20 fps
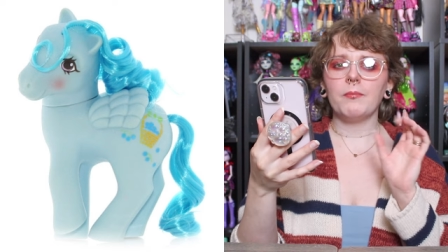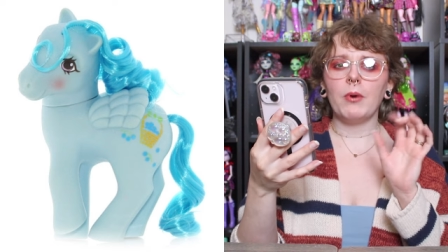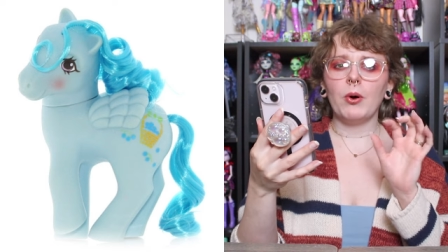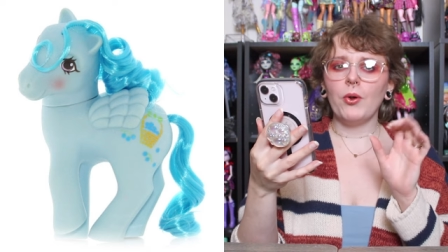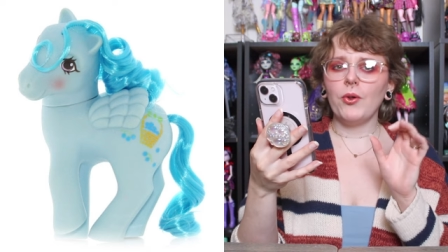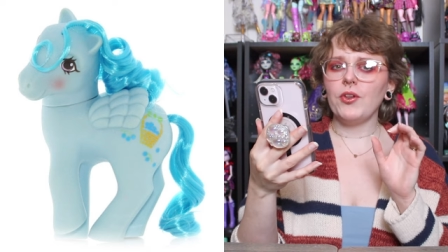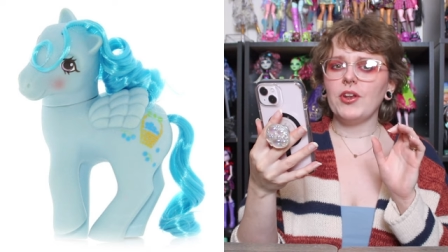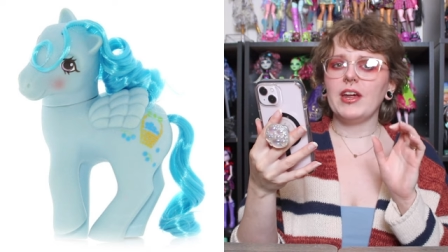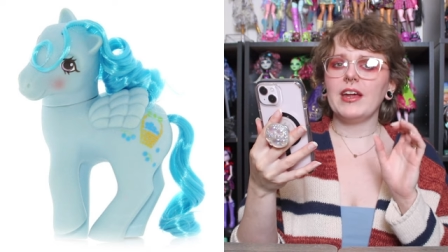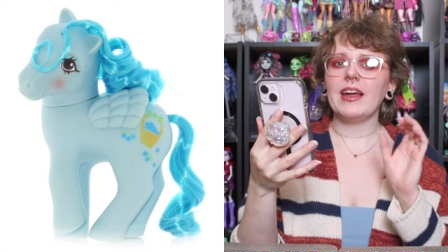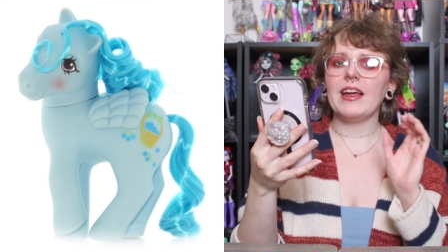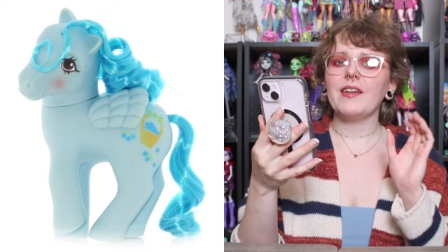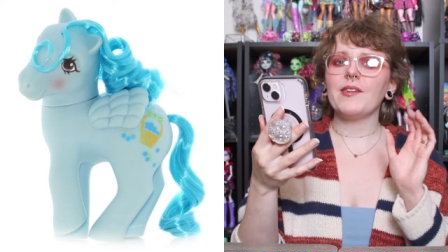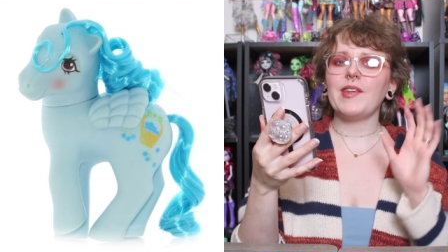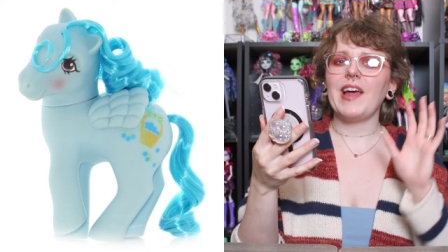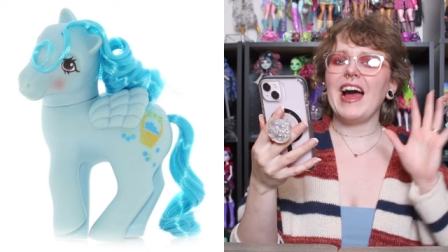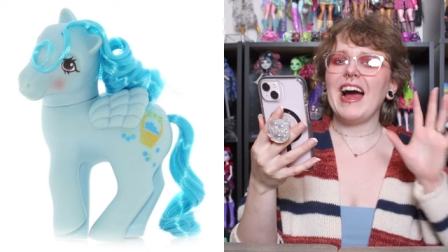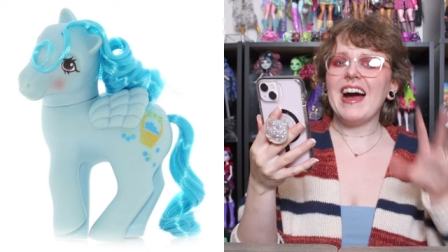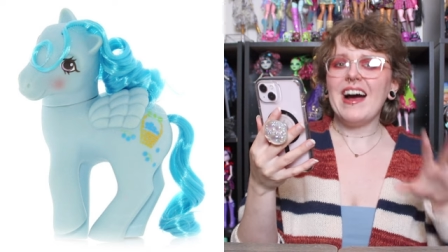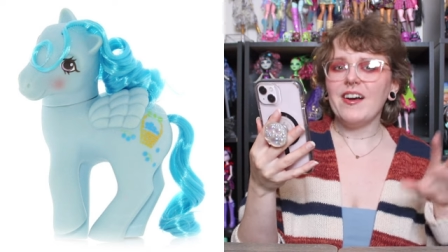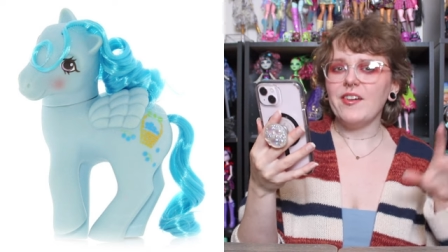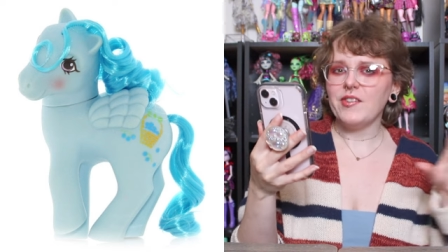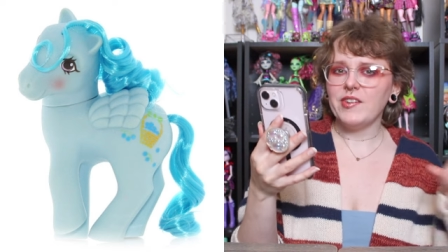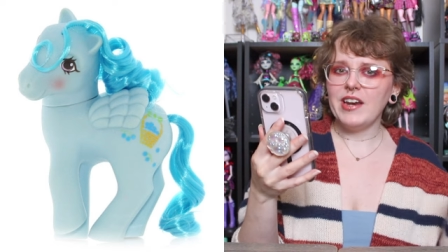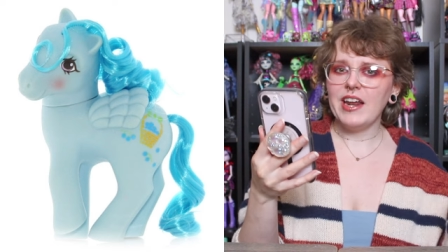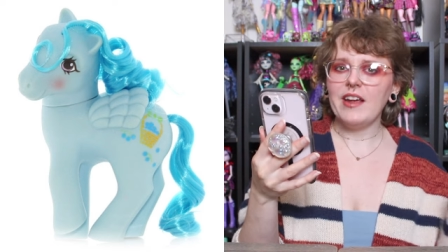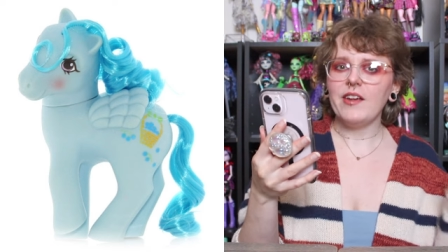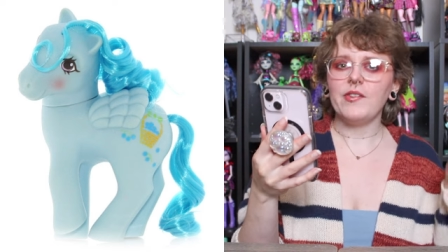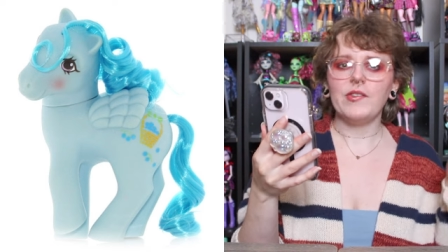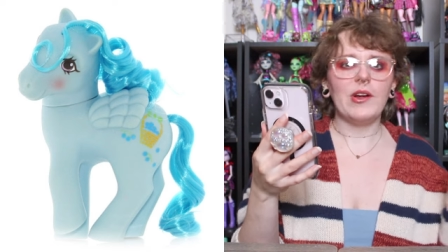molding is as
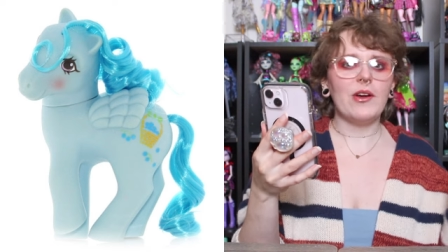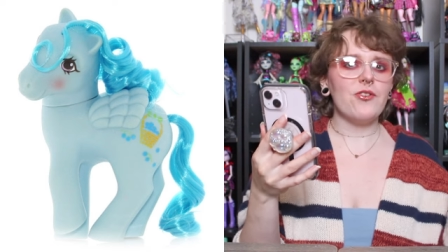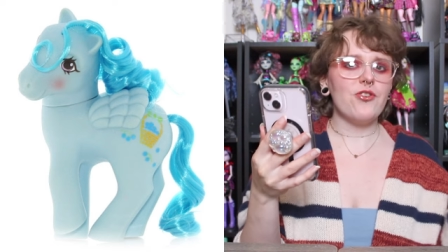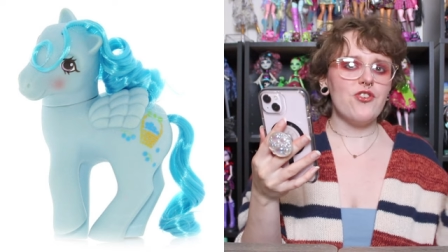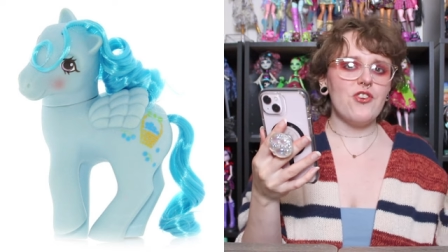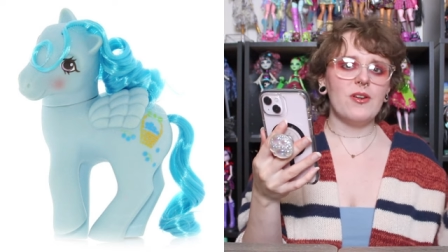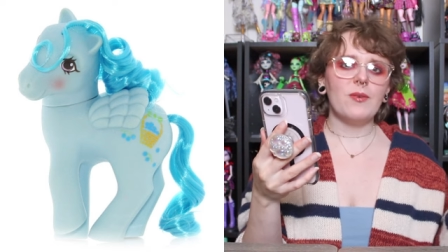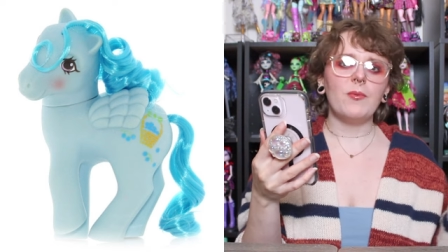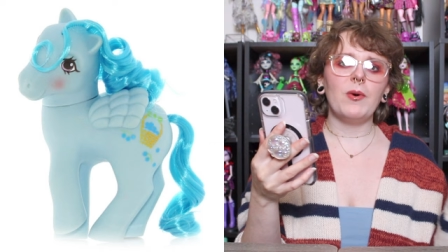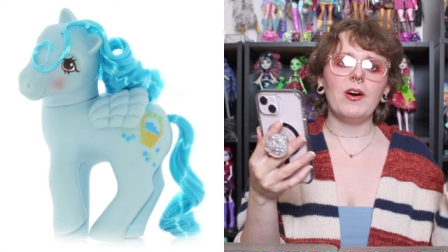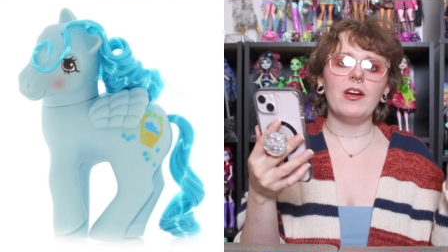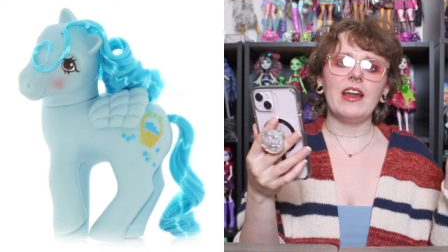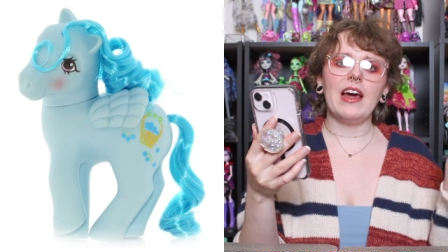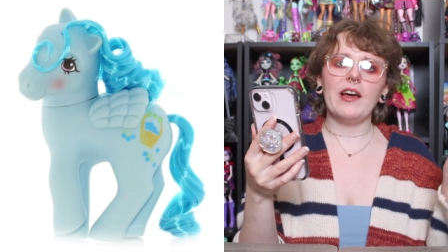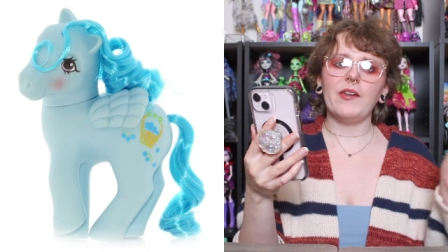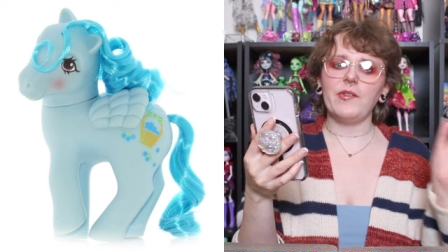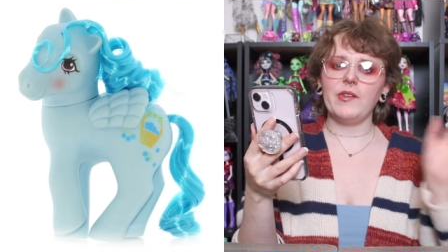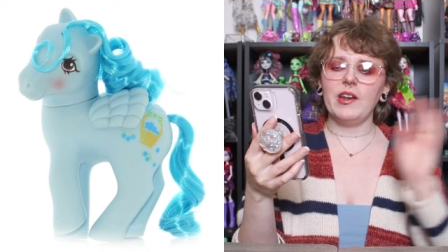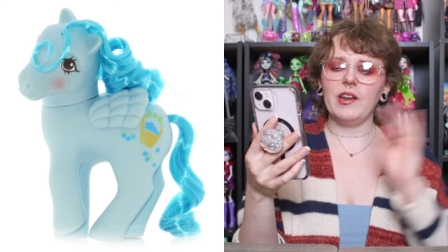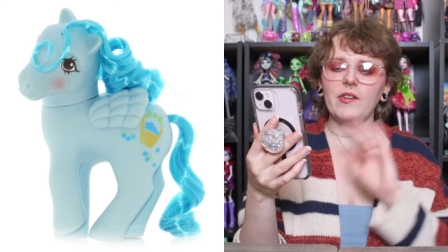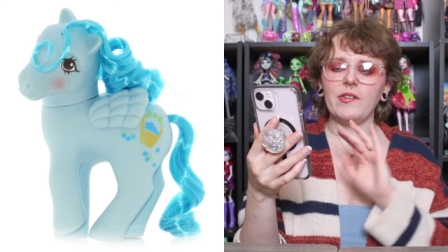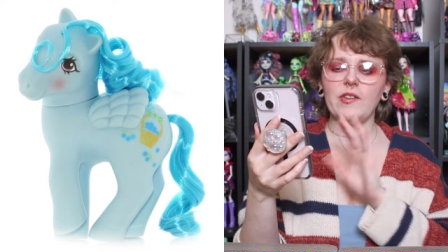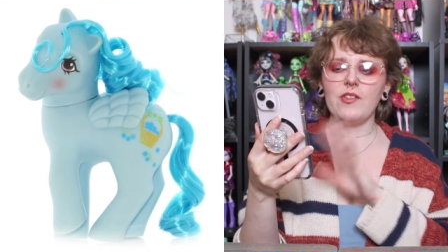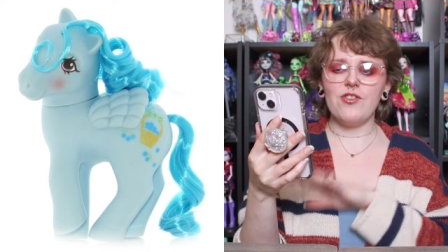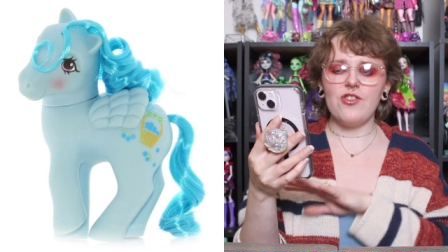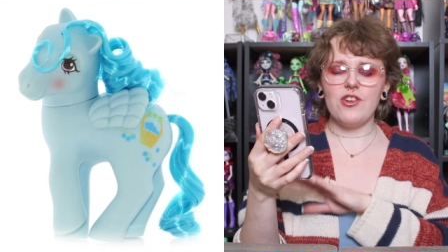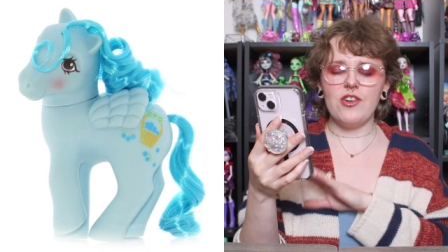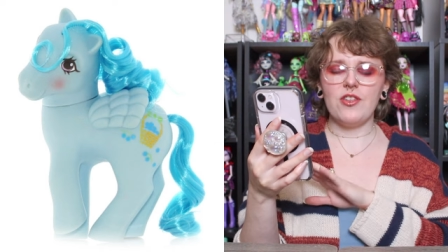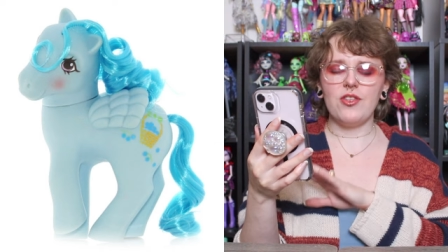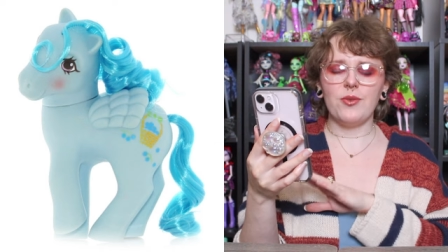nice on Gen 1 as it is in
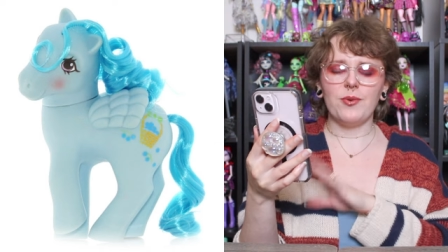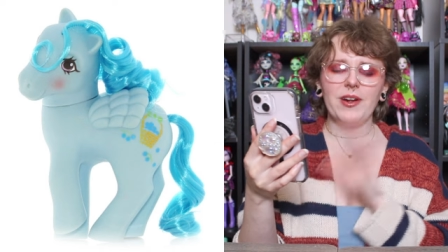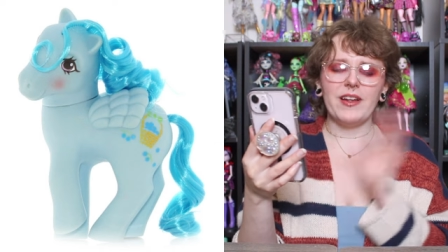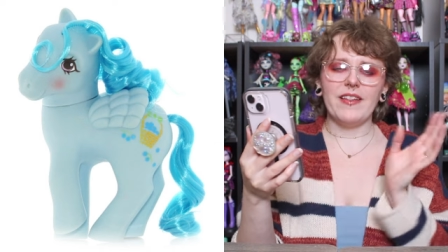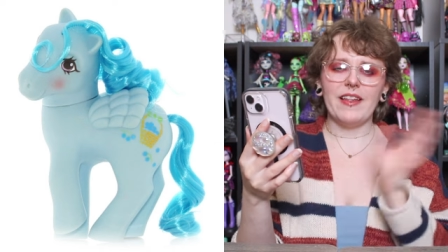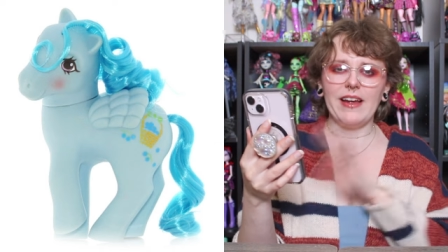G3.